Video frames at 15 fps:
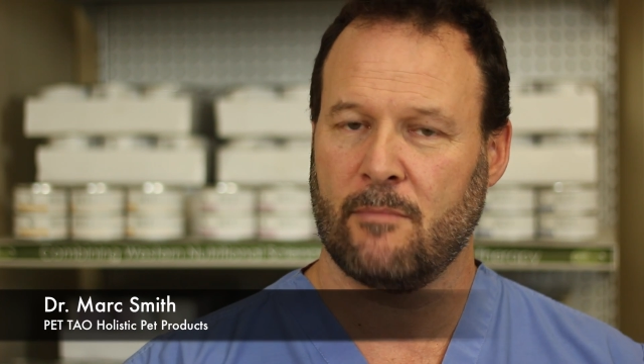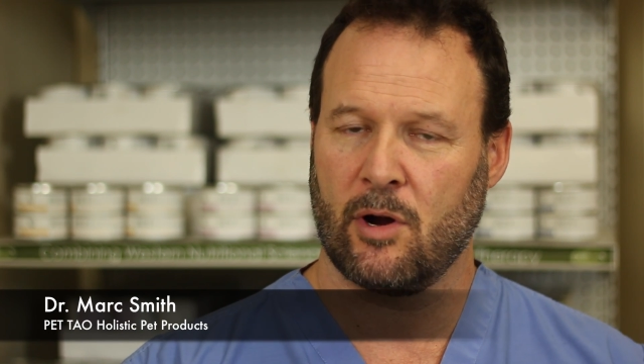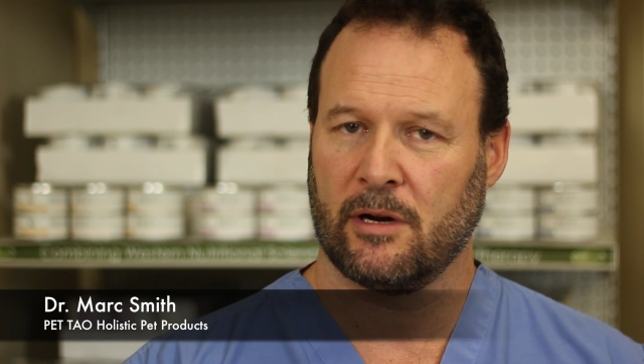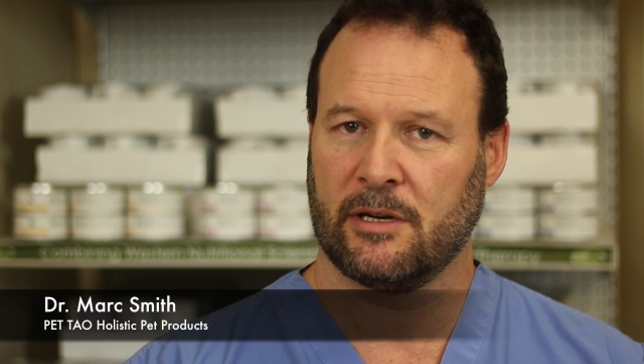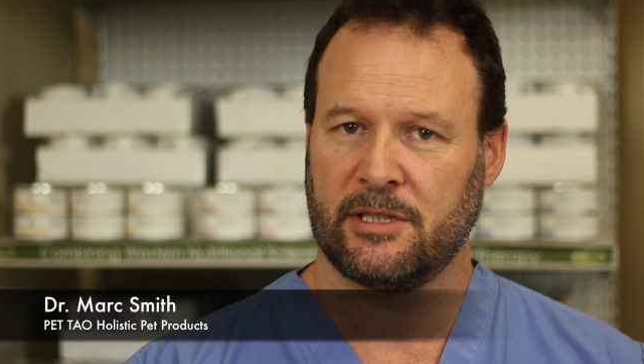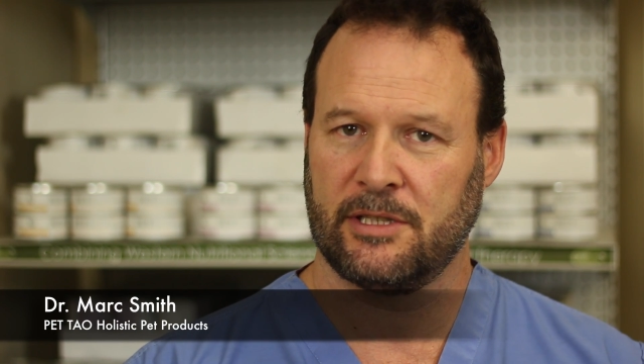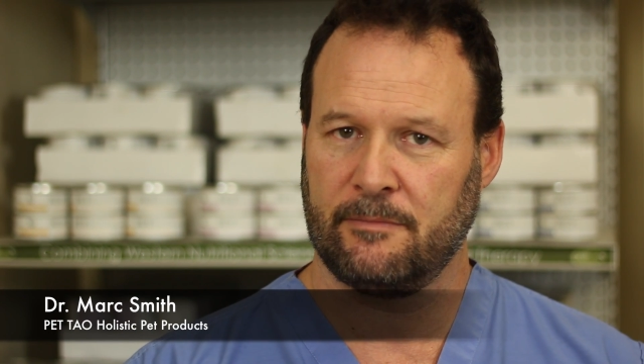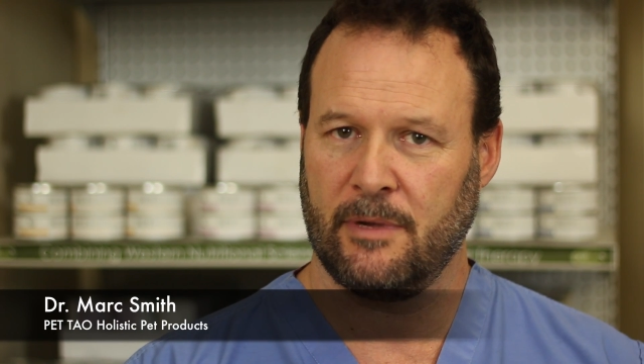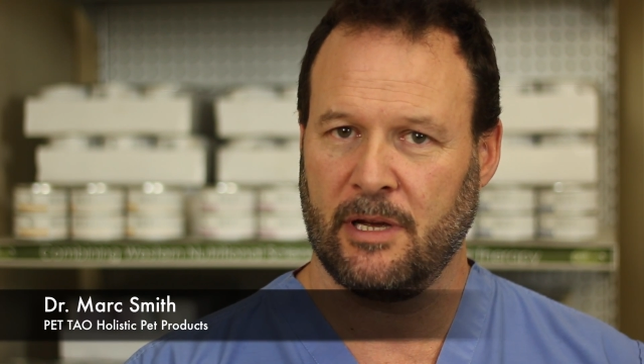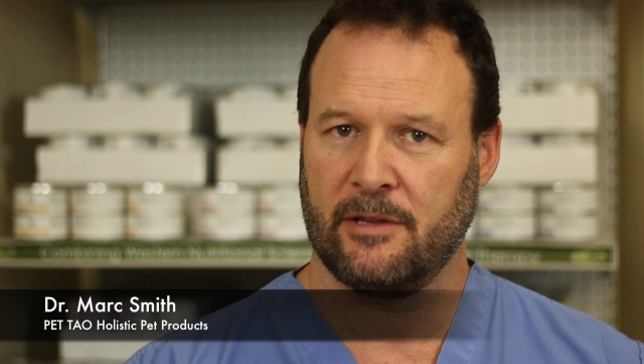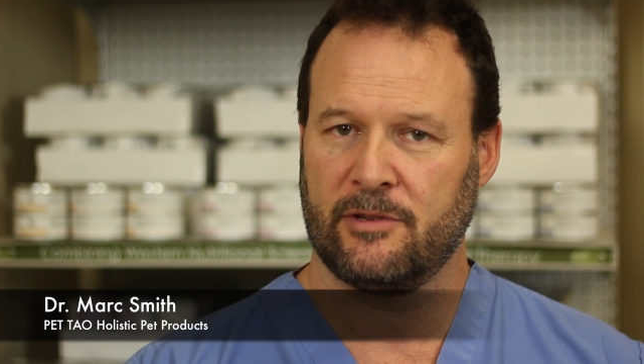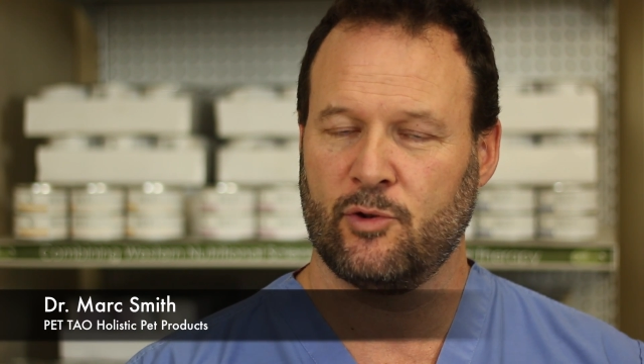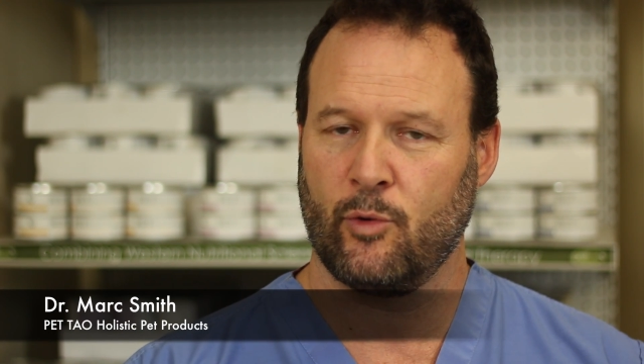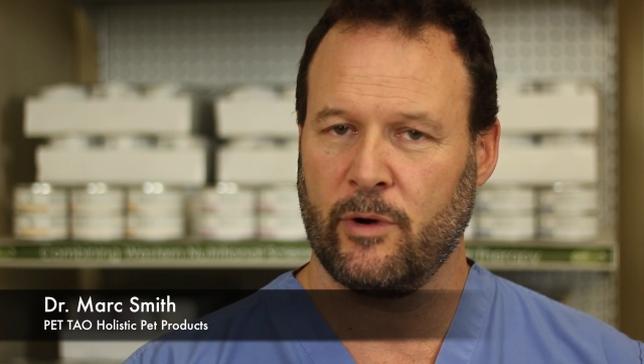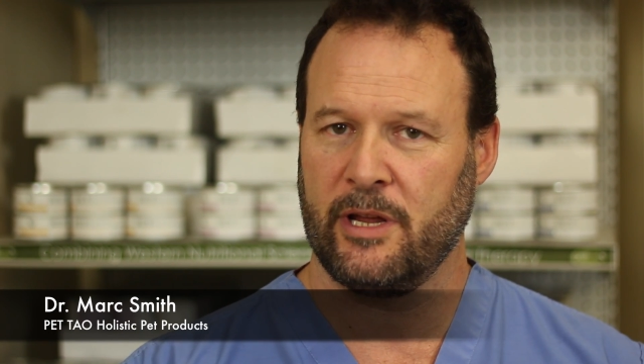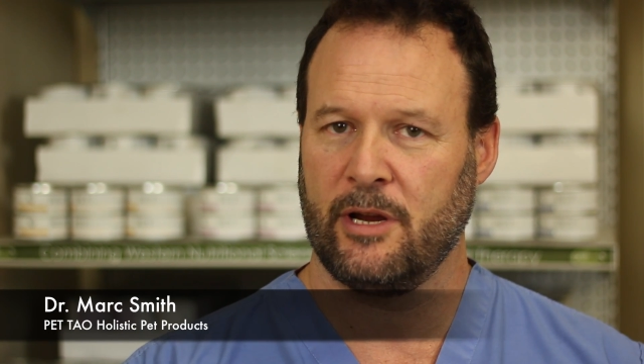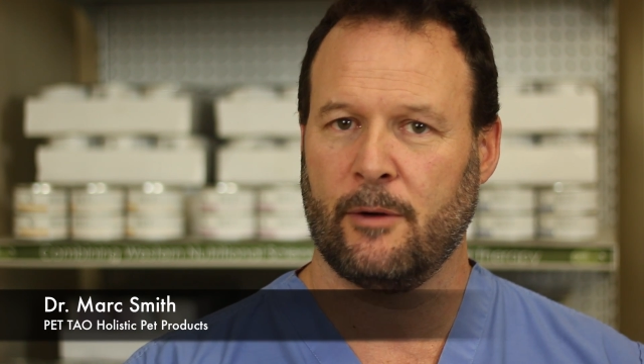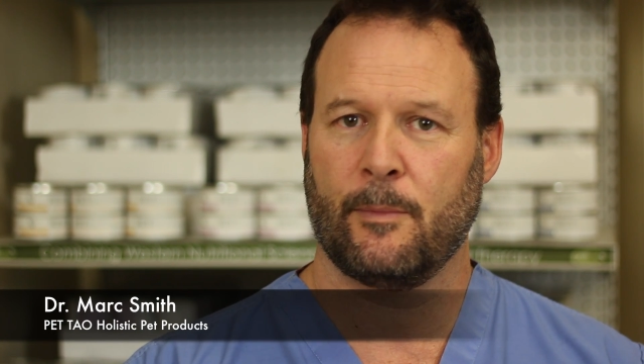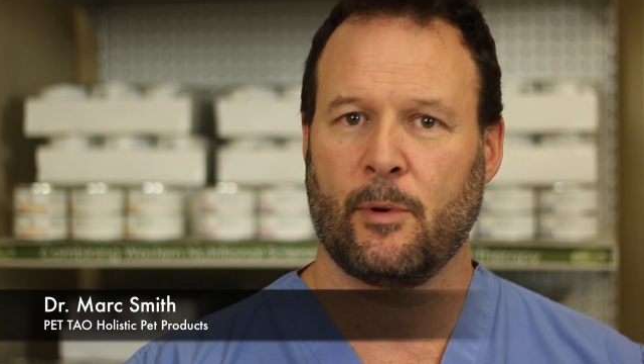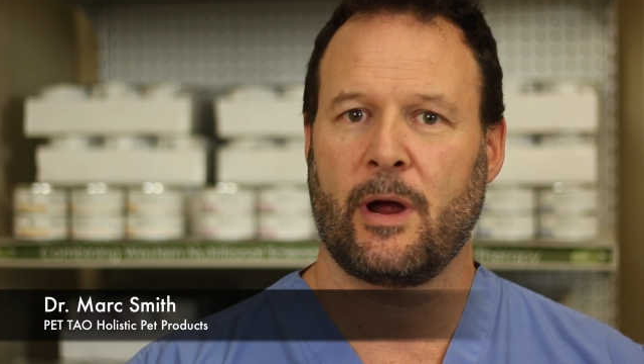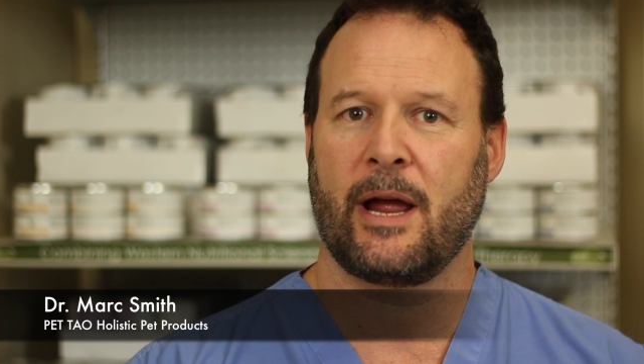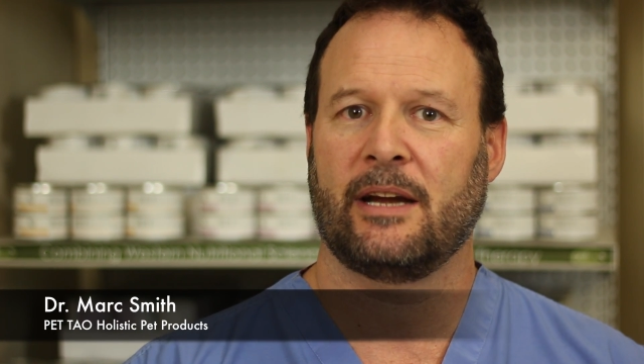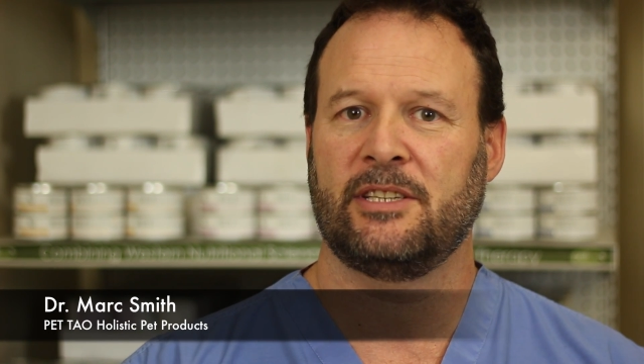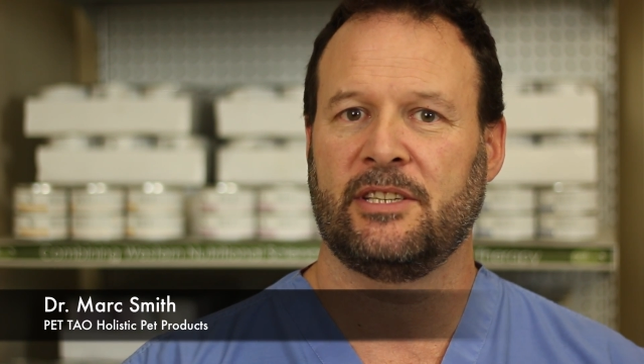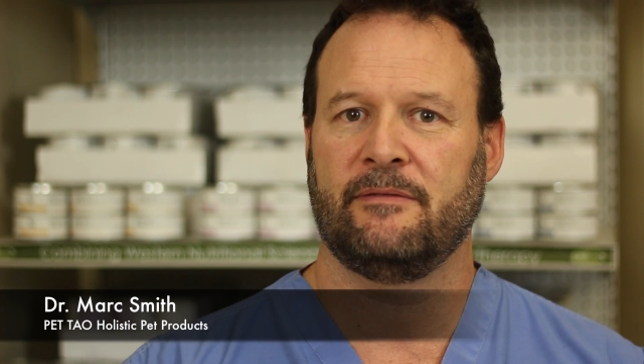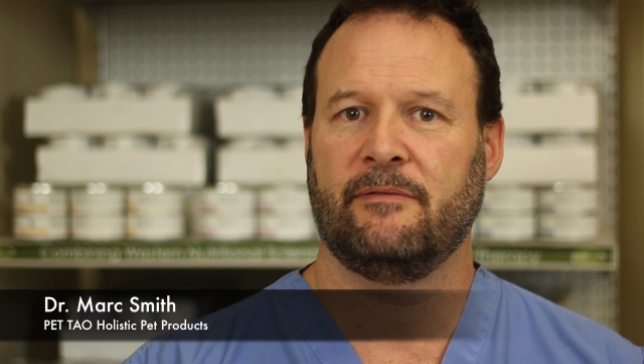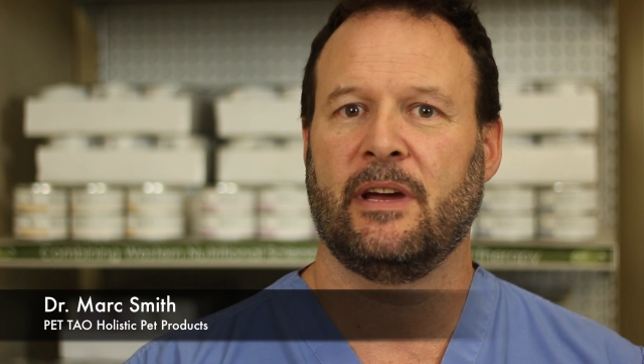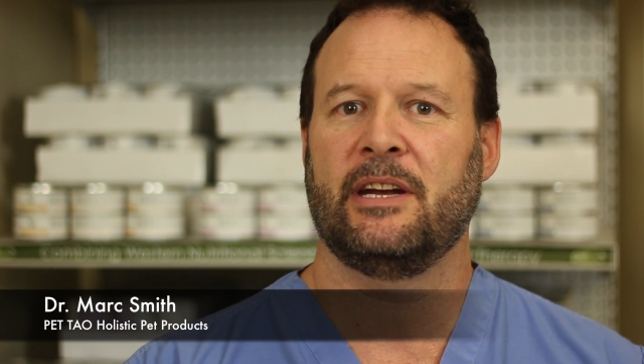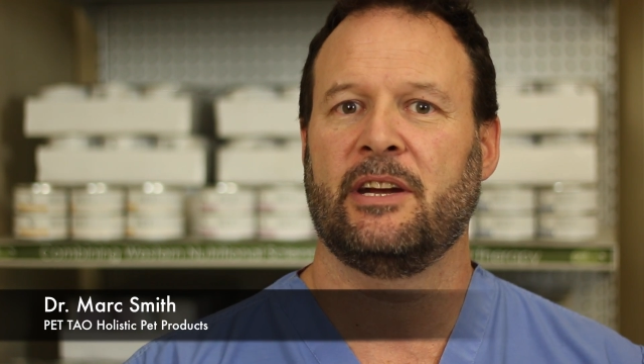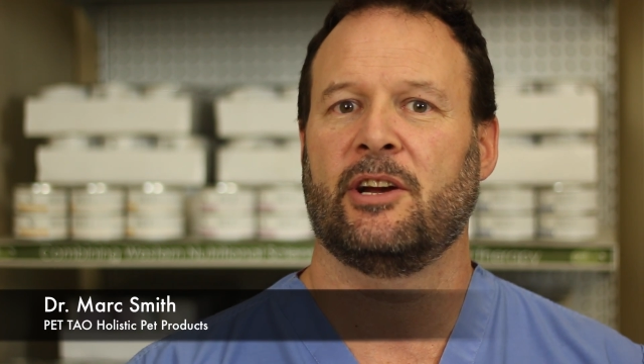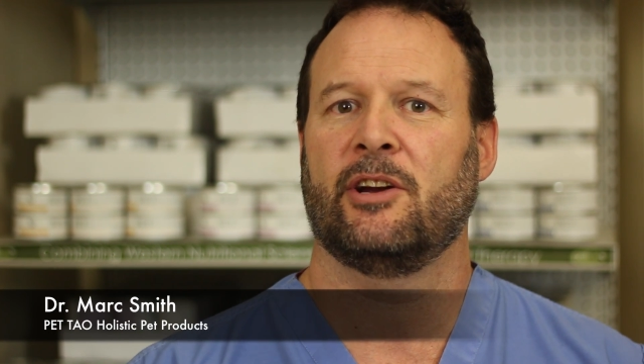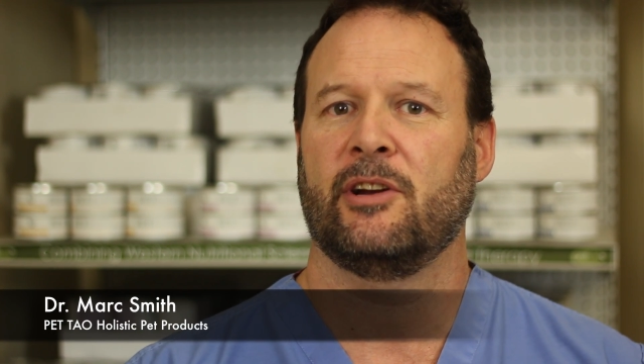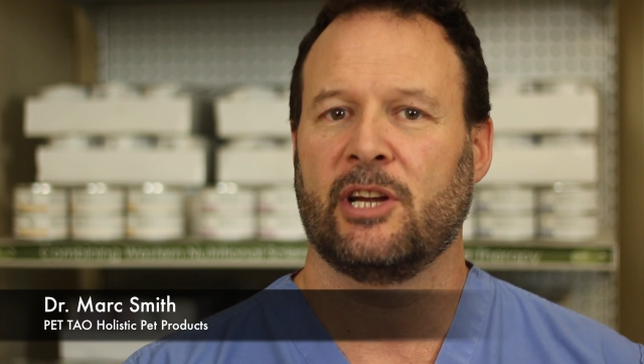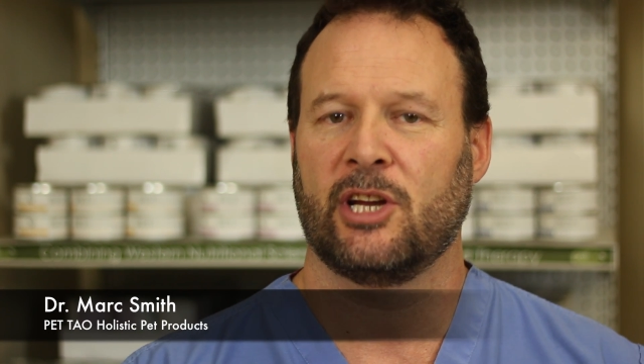Mark Smith, 20-year practicing veterinarian